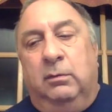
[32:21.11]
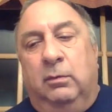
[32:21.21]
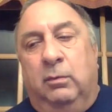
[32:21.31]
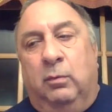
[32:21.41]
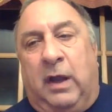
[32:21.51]

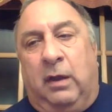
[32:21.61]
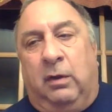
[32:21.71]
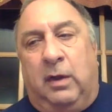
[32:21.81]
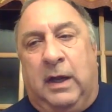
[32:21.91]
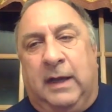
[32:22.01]

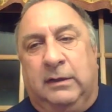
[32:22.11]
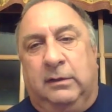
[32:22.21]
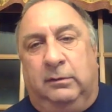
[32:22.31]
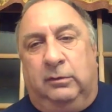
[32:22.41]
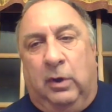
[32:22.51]
while I
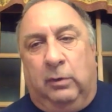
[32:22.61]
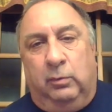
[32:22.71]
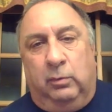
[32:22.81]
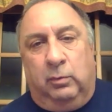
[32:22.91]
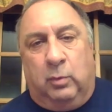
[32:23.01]

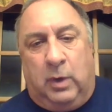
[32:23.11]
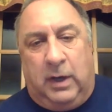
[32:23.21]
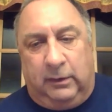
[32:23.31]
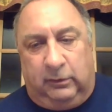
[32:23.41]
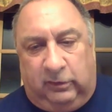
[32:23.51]
don't
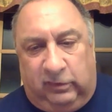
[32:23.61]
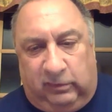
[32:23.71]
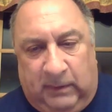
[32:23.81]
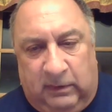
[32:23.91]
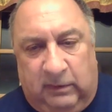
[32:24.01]
want to
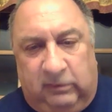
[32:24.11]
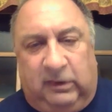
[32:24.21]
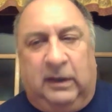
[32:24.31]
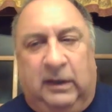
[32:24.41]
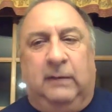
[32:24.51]
spend this
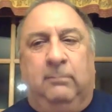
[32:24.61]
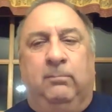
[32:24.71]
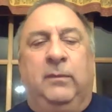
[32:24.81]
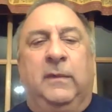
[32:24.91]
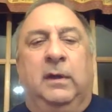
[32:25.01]
time
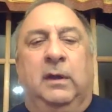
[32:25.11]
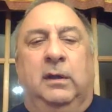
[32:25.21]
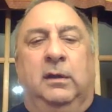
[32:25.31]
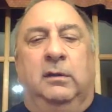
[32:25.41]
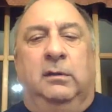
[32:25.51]

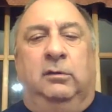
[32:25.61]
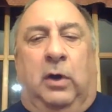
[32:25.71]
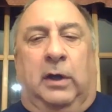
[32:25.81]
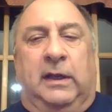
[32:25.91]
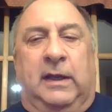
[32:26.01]

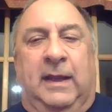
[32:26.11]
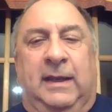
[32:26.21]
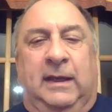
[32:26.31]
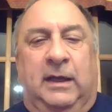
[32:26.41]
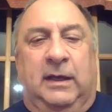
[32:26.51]
talking
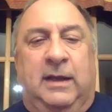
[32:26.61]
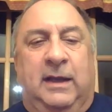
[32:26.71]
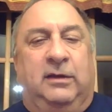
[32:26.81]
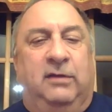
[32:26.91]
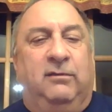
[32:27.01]
any kind of
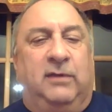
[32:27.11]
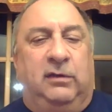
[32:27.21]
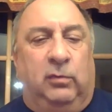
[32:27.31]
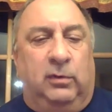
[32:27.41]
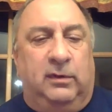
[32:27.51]
negativity
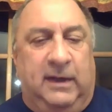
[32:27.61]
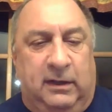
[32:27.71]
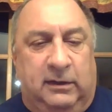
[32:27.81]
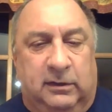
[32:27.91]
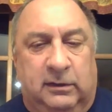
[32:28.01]
toward
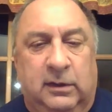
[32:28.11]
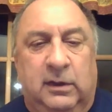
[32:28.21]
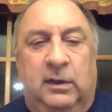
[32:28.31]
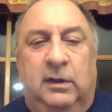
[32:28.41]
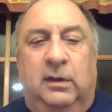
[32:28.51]
Danica,
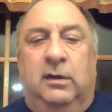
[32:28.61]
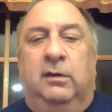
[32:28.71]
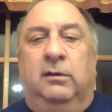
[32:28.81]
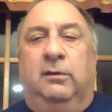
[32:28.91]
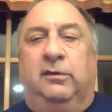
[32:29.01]

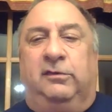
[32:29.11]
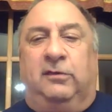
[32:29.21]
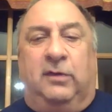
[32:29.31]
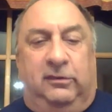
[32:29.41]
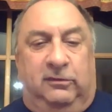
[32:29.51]
the
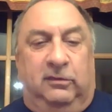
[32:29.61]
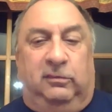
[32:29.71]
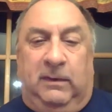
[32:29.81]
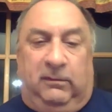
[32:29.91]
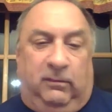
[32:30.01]

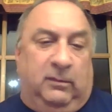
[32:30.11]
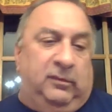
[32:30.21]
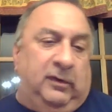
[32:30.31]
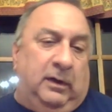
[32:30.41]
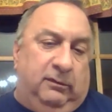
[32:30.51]
statistics speak for
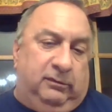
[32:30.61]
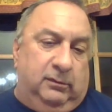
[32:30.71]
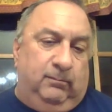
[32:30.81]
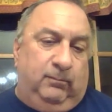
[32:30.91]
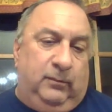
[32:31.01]
themselves.
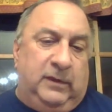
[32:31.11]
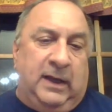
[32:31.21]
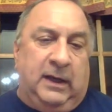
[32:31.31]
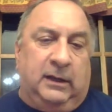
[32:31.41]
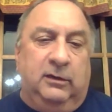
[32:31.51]

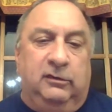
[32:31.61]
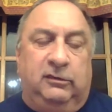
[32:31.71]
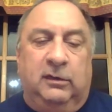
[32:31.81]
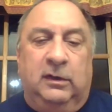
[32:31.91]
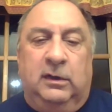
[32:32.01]

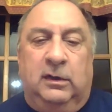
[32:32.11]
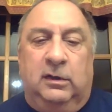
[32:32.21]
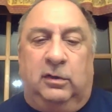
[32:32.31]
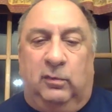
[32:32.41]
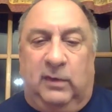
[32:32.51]
Danica's
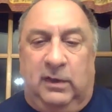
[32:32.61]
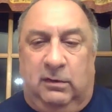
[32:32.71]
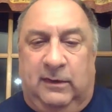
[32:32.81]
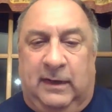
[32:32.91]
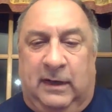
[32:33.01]

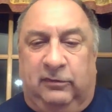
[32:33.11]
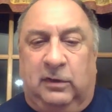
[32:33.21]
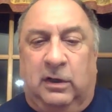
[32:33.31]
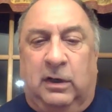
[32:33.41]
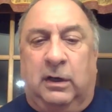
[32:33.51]
career in
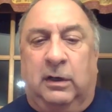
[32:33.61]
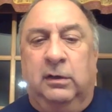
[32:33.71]
NASCAR